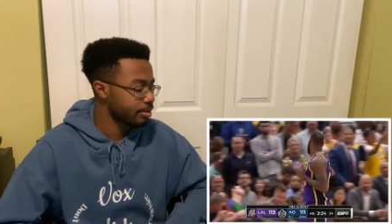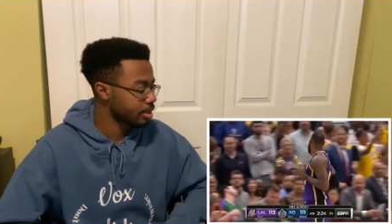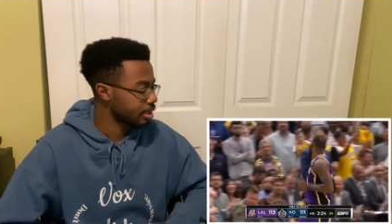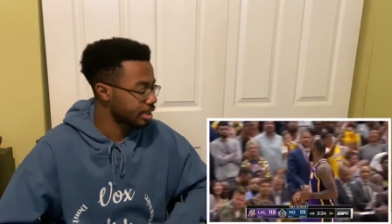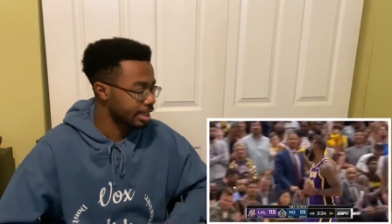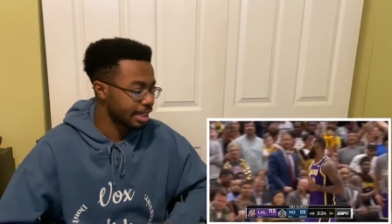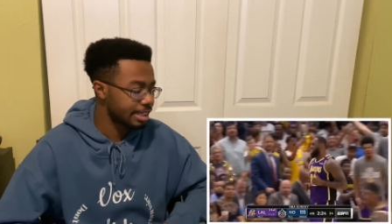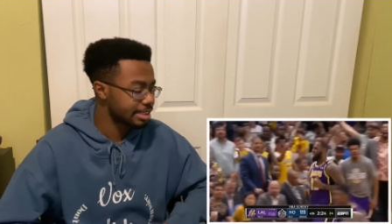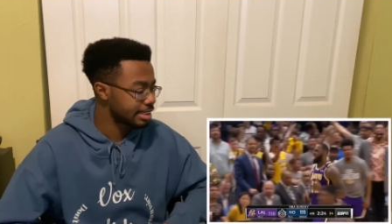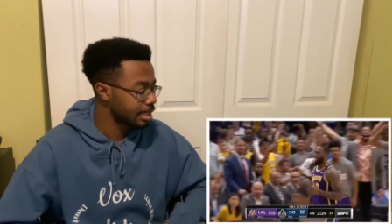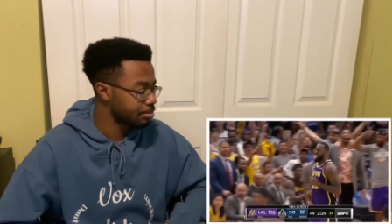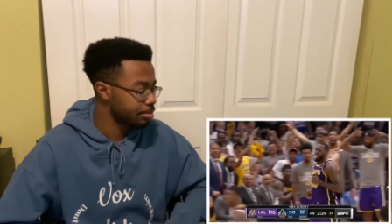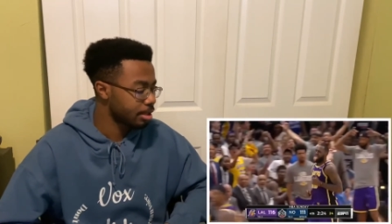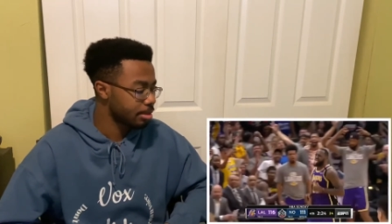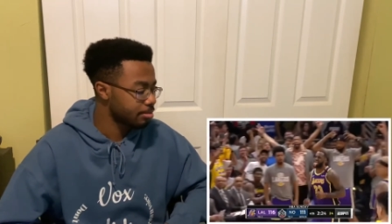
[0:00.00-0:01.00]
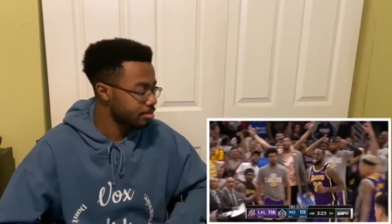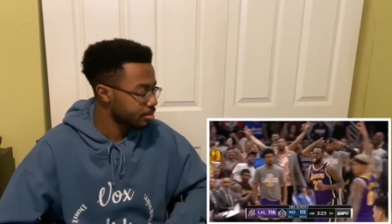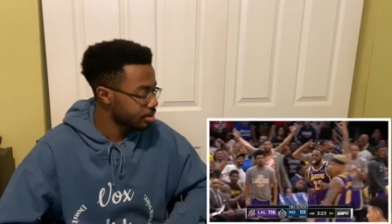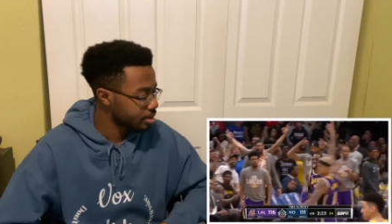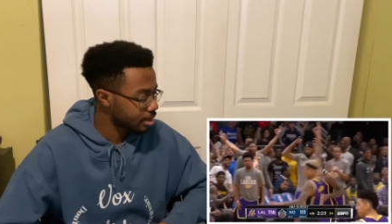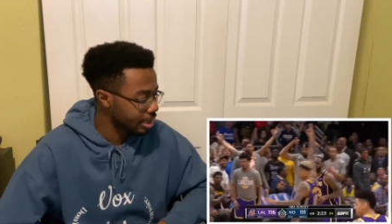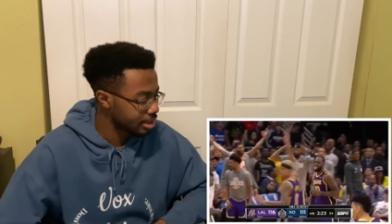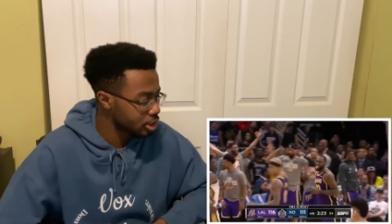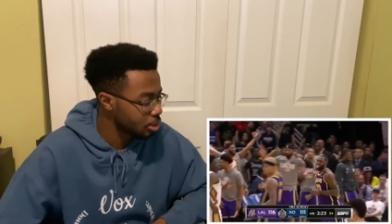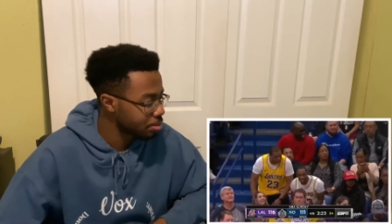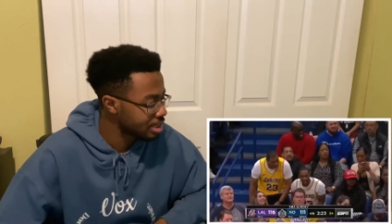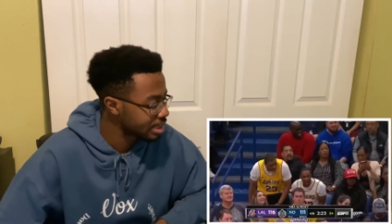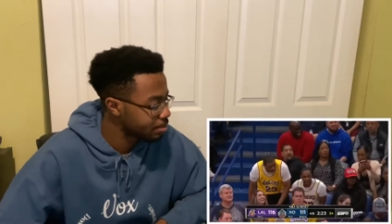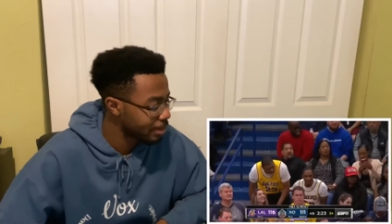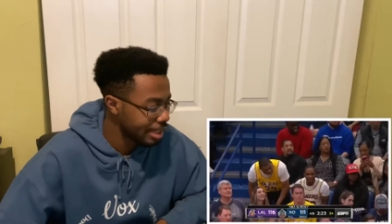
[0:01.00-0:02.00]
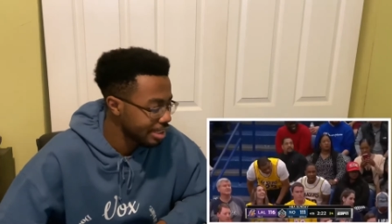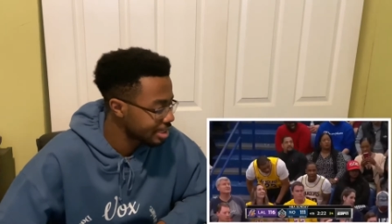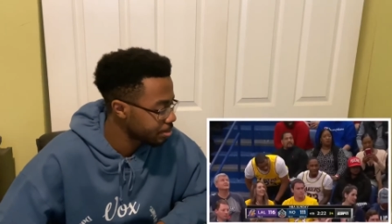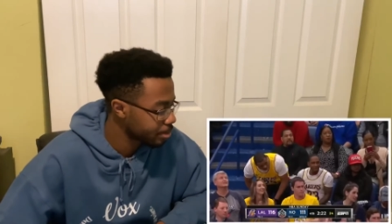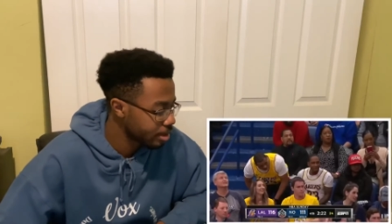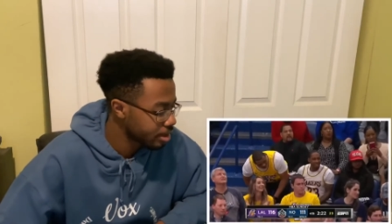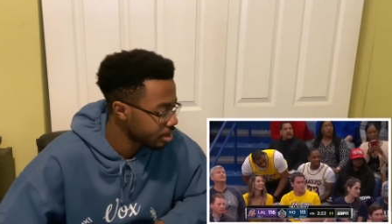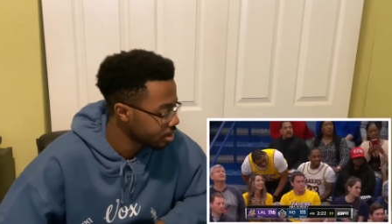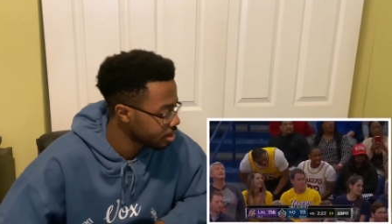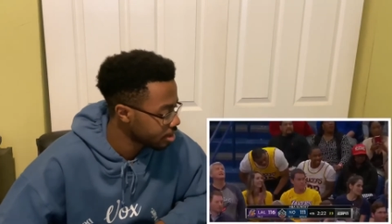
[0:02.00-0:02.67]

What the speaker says: You got to step up. That's too much space, man.